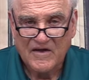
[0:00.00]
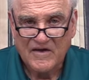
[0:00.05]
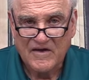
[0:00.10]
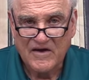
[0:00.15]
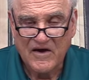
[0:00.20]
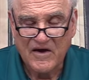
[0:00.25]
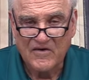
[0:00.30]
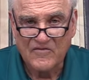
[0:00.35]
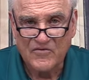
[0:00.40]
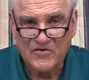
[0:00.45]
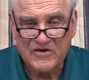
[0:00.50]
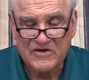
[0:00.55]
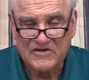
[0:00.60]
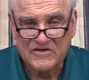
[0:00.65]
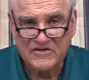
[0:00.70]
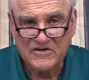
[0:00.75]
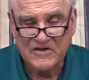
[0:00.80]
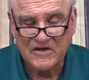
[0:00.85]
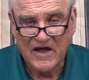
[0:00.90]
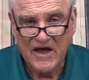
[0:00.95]
Calvary
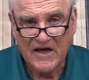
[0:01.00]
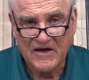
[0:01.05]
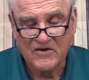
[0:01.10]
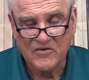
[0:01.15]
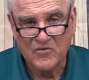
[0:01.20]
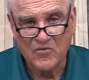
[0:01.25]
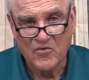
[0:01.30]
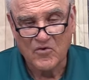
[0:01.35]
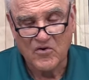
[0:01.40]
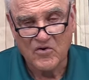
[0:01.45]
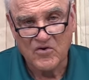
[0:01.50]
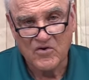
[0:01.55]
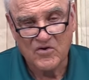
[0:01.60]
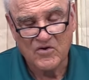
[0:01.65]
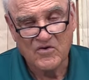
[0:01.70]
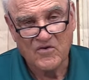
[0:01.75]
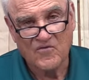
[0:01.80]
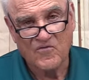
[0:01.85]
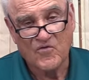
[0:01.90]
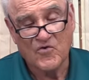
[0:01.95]
is the Latin
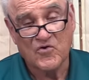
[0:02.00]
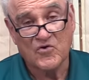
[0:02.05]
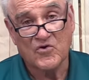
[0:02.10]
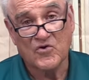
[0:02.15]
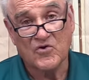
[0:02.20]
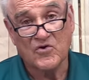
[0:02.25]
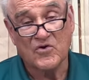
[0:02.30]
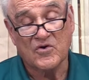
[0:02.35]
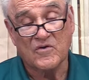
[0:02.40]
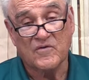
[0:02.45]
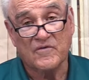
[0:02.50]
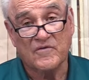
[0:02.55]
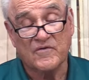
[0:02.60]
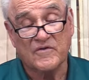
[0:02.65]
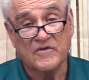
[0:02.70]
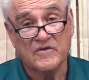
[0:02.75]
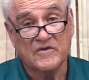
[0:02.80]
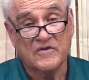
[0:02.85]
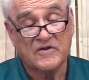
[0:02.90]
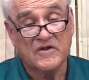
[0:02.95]
word for
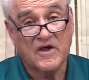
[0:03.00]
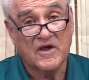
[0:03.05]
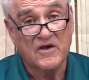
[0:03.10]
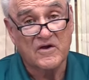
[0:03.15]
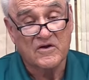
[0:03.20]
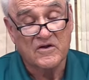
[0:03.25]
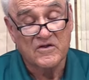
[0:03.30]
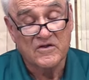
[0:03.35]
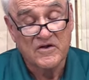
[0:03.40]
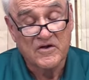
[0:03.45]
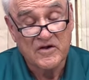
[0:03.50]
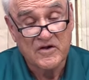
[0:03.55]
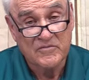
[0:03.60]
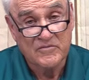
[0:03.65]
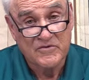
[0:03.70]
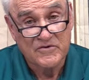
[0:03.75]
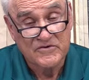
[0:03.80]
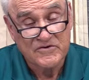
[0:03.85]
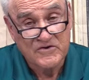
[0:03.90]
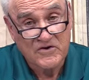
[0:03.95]
the hill the
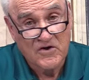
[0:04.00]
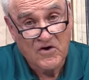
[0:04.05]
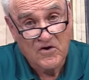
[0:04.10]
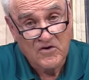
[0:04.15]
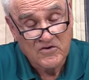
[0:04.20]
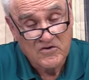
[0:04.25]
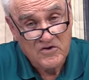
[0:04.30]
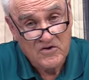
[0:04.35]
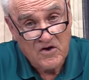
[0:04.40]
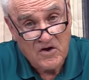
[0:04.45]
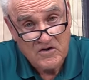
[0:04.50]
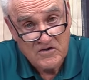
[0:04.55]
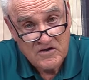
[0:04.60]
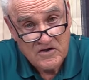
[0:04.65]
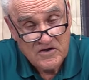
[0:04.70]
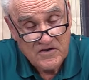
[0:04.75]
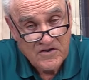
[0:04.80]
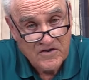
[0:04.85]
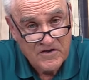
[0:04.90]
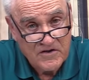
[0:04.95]
Hebrews called
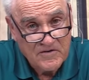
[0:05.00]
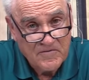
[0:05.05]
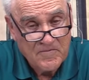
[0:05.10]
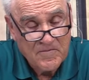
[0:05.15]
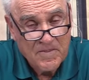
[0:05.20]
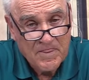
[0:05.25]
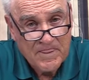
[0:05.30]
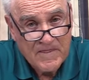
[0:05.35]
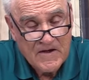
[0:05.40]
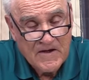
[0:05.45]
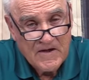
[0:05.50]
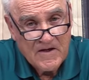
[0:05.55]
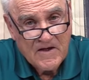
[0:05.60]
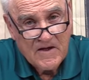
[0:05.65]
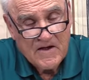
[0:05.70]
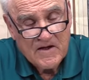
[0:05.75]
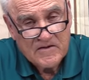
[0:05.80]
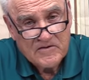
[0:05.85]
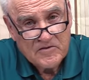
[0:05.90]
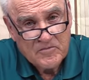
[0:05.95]
Golgotha,
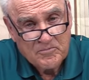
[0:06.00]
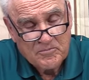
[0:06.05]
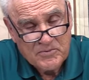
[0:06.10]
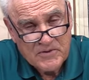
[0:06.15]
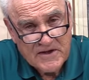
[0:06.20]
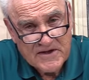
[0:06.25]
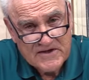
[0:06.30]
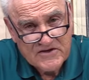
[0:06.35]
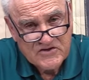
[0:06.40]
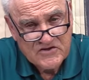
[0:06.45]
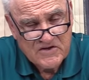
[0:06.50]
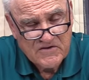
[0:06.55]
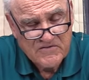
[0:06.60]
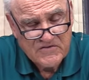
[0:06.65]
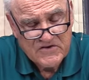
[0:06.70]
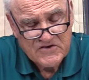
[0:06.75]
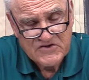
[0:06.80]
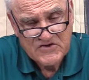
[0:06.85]
the place of the